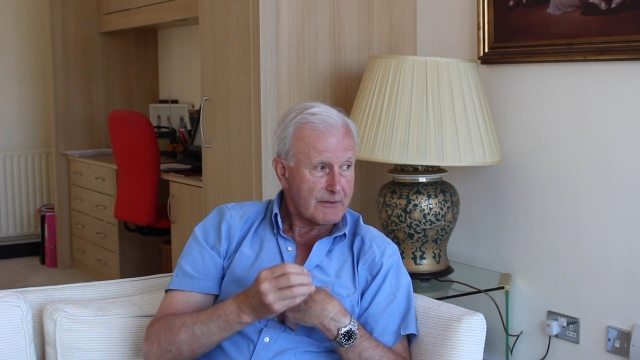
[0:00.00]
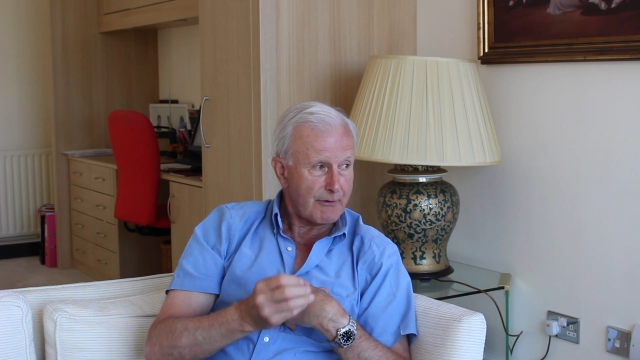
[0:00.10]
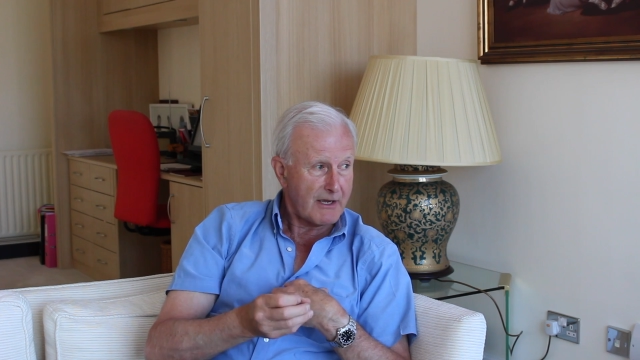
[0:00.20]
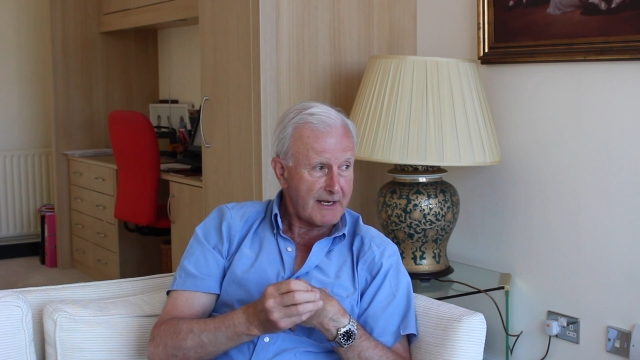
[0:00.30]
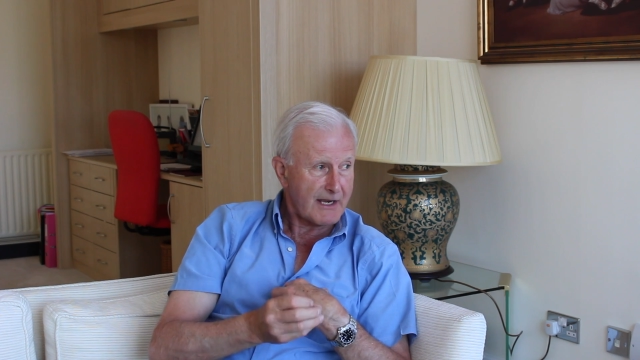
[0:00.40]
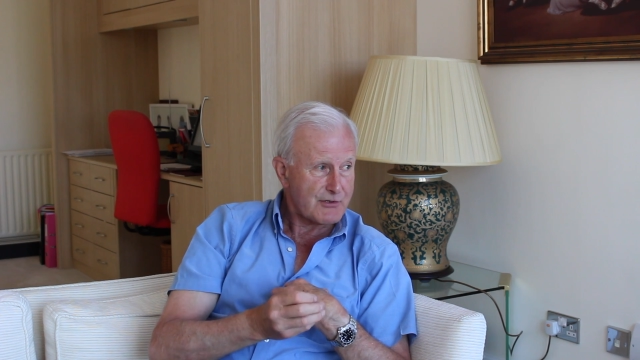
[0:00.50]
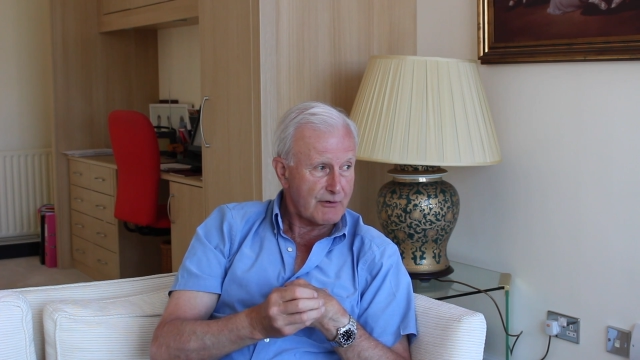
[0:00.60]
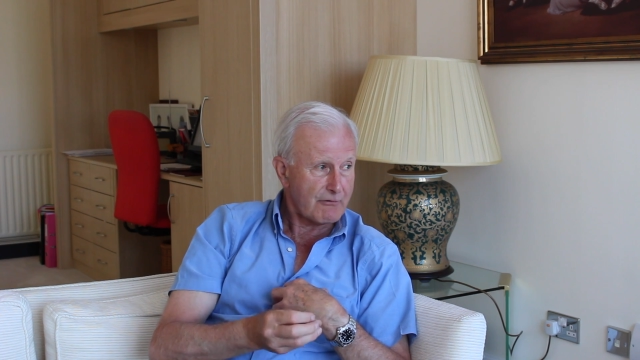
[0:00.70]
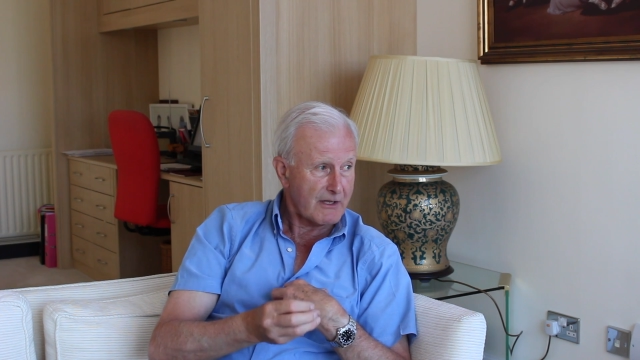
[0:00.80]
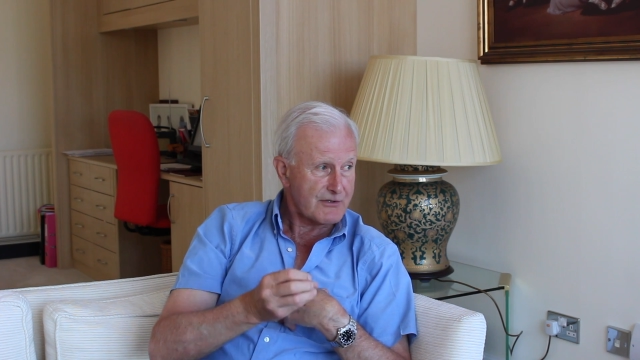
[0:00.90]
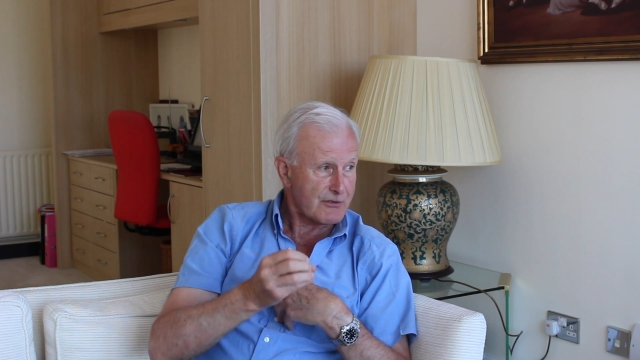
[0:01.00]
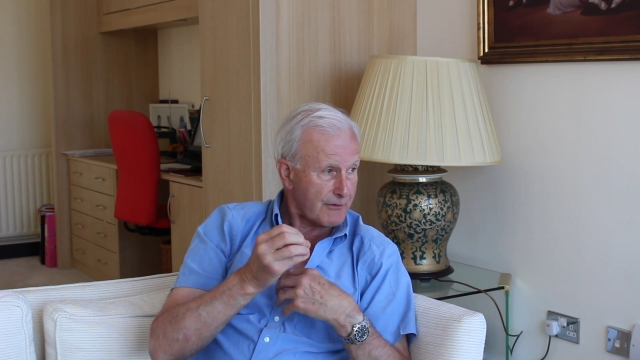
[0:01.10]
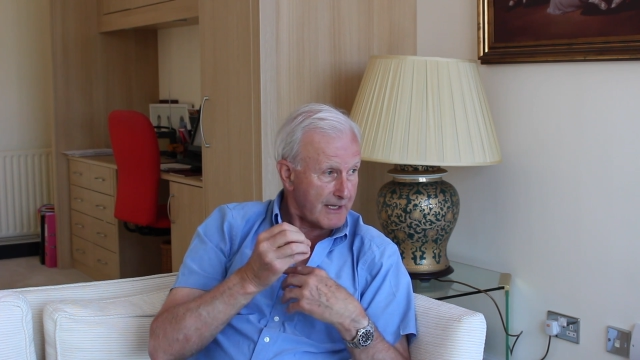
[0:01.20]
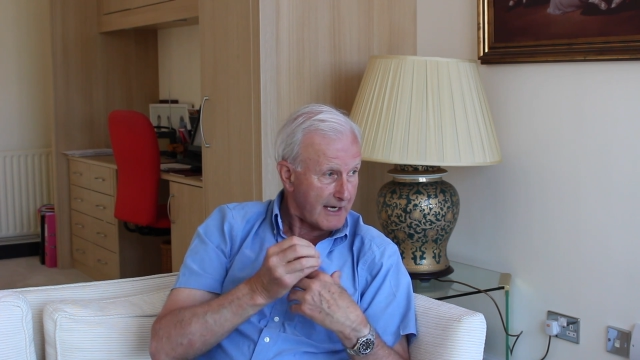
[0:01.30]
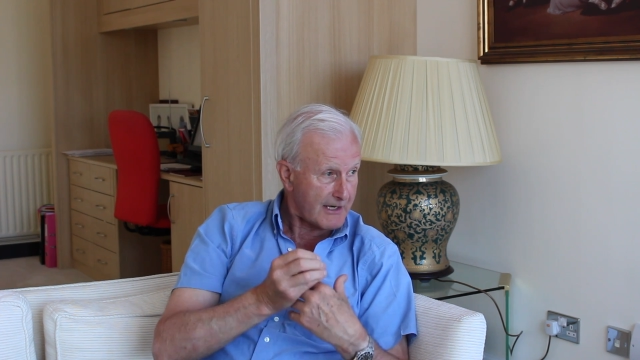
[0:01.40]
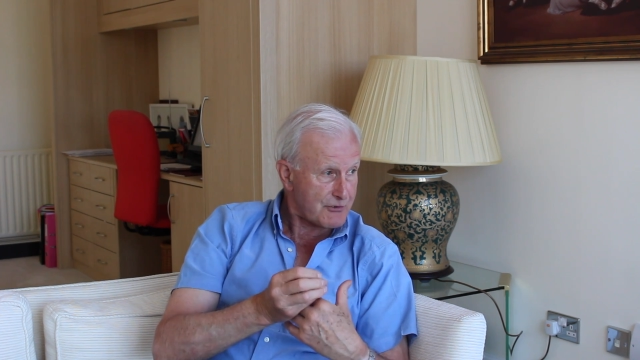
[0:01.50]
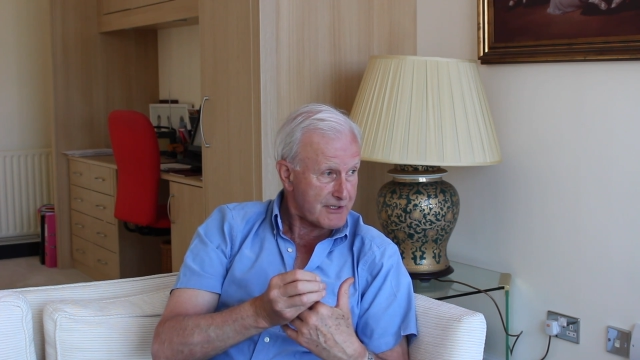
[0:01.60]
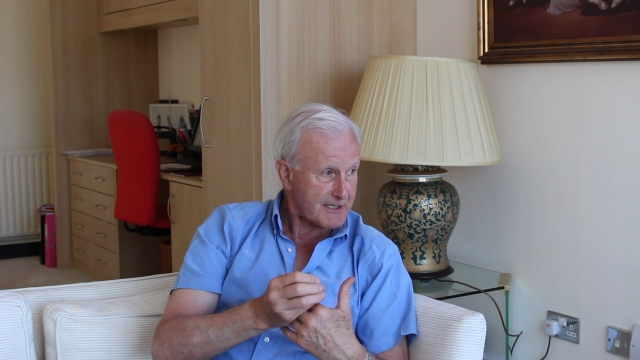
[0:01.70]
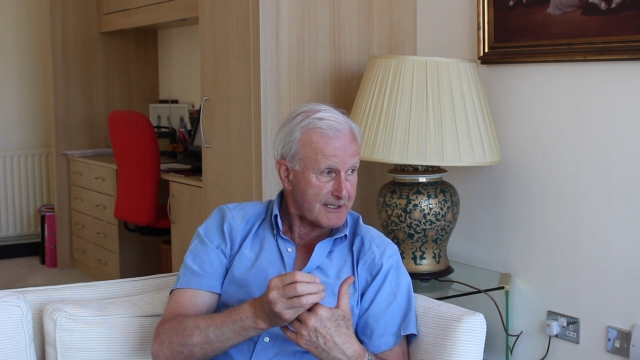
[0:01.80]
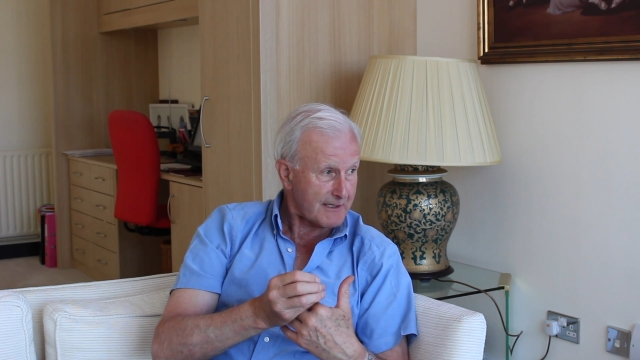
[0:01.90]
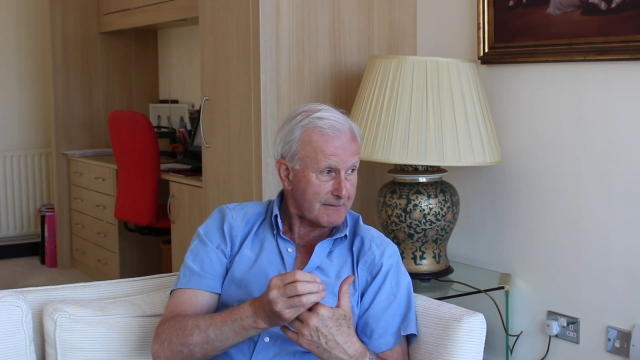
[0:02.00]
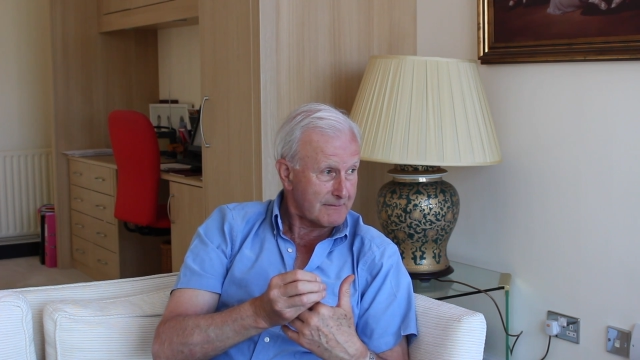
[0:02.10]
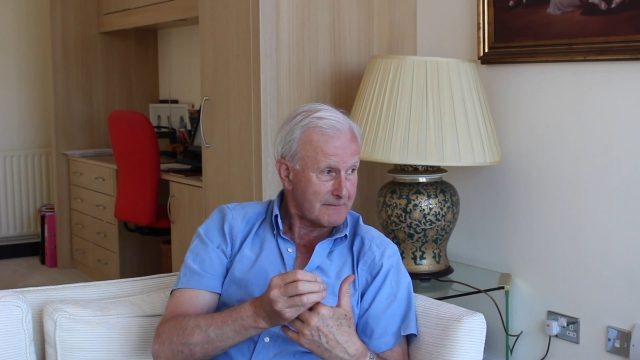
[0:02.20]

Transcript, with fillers: The brain actually runs on electricity,